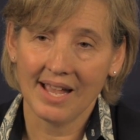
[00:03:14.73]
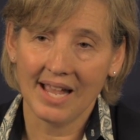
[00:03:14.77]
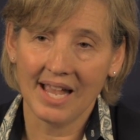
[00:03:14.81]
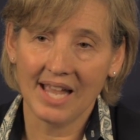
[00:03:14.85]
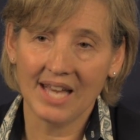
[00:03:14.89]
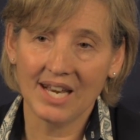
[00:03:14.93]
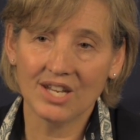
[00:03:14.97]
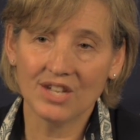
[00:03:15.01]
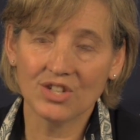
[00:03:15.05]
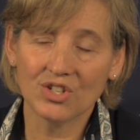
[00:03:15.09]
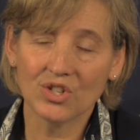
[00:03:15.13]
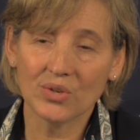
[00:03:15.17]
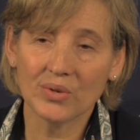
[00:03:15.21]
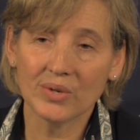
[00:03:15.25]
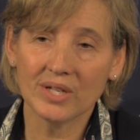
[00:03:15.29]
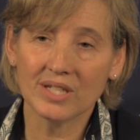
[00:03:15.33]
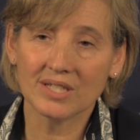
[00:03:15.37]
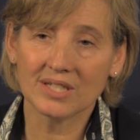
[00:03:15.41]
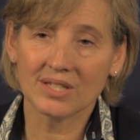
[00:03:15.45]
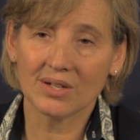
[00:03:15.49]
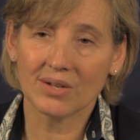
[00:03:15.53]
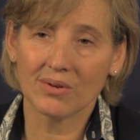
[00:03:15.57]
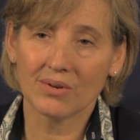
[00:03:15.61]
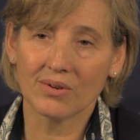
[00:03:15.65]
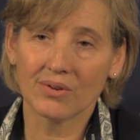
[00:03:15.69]
And in doing
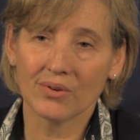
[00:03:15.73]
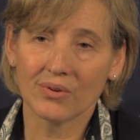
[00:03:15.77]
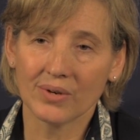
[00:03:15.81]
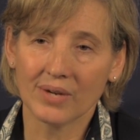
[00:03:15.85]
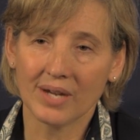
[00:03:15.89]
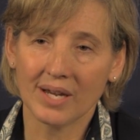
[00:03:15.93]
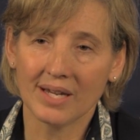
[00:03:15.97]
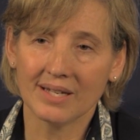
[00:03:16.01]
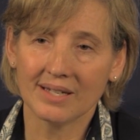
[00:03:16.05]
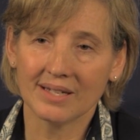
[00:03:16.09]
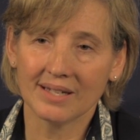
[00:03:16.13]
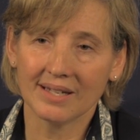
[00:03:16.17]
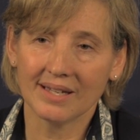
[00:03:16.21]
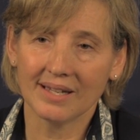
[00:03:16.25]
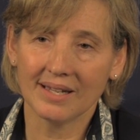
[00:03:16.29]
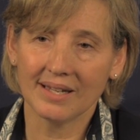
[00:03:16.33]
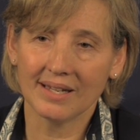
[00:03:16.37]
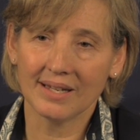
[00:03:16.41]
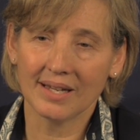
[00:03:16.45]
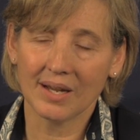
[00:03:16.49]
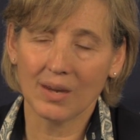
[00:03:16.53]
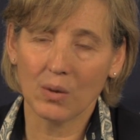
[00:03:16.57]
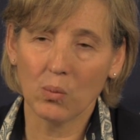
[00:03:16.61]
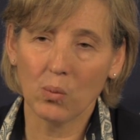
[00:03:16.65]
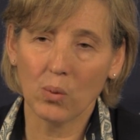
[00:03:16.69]
so, create
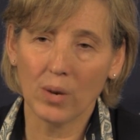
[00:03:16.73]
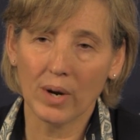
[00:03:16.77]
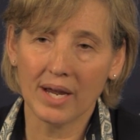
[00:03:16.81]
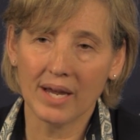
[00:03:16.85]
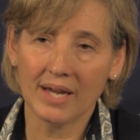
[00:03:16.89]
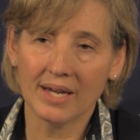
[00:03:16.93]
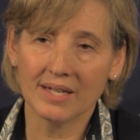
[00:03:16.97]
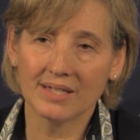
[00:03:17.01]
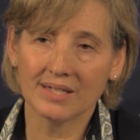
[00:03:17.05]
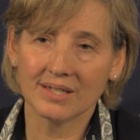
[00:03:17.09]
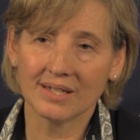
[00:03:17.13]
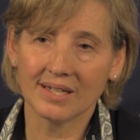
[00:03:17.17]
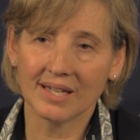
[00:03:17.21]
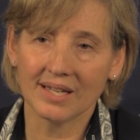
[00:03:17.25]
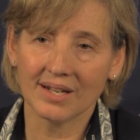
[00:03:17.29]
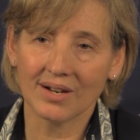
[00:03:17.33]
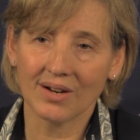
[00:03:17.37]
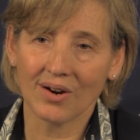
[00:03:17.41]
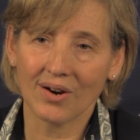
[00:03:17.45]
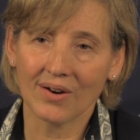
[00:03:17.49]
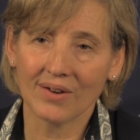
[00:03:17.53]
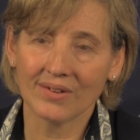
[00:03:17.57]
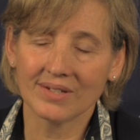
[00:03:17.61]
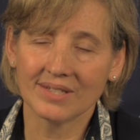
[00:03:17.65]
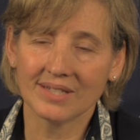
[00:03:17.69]
a way to get
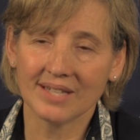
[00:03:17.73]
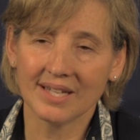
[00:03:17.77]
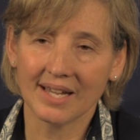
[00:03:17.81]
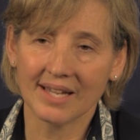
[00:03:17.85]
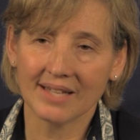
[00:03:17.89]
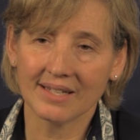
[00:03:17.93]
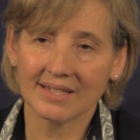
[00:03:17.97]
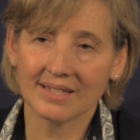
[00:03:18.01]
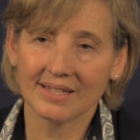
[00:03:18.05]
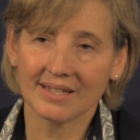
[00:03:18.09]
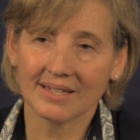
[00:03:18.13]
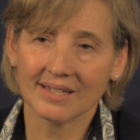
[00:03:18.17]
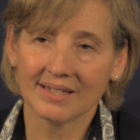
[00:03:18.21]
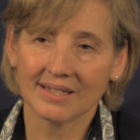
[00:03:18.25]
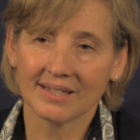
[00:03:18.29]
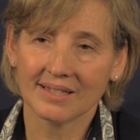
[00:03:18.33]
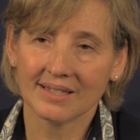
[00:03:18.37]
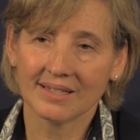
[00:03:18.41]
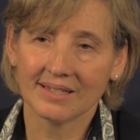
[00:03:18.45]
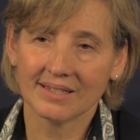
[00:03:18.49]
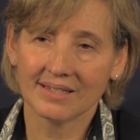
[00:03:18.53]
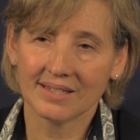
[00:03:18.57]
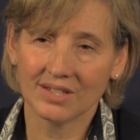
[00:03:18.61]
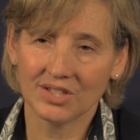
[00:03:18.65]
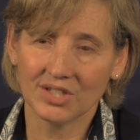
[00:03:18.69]
our debt
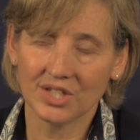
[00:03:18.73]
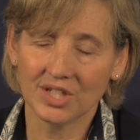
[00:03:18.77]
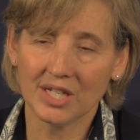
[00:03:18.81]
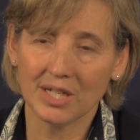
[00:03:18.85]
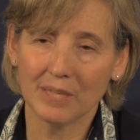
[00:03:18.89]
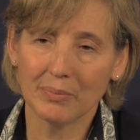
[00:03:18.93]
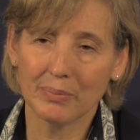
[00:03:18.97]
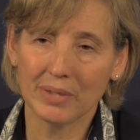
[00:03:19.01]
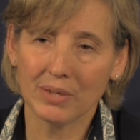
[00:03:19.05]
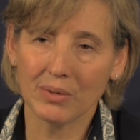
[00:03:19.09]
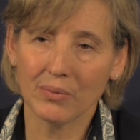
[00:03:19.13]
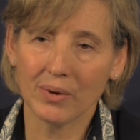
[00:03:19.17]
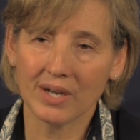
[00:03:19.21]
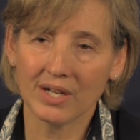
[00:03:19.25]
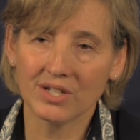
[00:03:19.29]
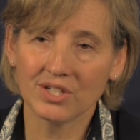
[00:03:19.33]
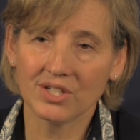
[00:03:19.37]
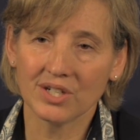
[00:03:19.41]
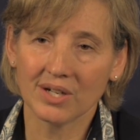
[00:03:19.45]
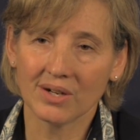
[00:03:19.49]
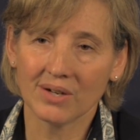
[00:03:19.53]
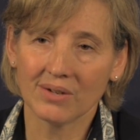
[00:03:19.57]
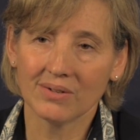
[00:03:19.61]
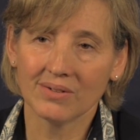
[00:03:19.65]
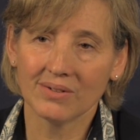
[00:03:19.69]
to GDP
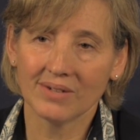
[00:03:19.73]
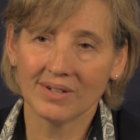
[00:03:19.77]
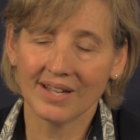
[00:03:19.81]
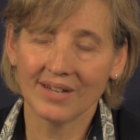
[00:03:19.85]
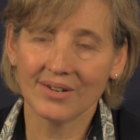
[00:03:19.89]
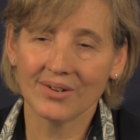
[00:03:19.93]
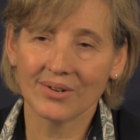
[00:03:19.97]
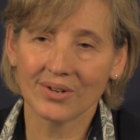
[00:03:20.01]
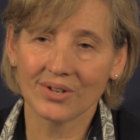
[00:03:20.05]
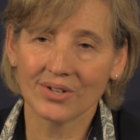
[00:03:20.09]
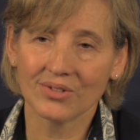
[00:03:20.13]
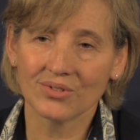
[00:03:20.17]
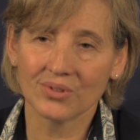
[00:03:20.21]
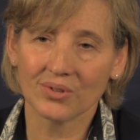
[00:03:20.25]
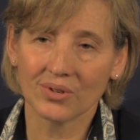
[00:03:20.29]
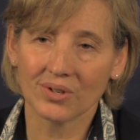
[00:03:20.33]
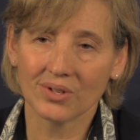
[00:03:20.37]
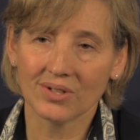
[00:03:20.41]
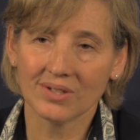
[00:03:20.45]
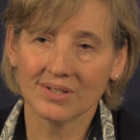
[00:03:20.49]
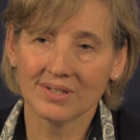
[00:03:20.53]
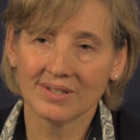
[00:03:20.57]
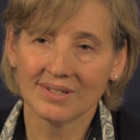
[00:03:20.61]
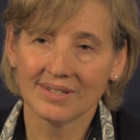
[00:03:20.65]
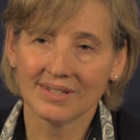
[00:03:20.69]
ratio under
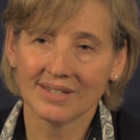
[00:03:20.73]
control.